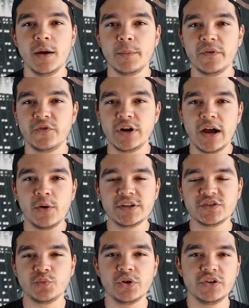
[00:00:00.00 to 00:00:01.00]
but for now I
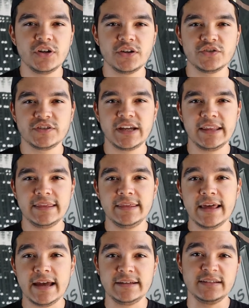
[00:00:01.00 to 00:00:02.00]
just want you to understand
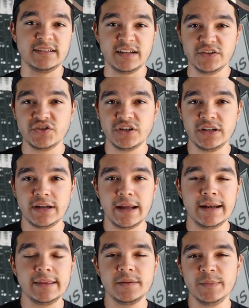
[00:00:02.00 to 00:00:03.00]
that distinction,
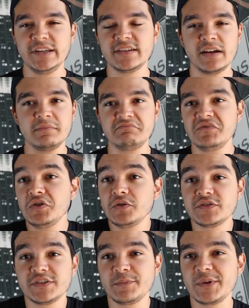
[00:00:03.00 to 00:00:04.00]
and in the meantime, you
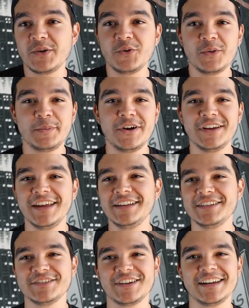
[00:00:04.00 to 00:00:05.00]
learn something cool about
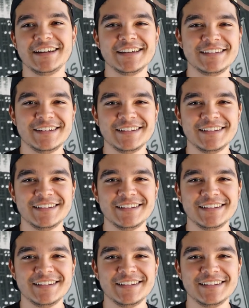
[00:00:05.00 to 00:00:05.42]
English, I guess.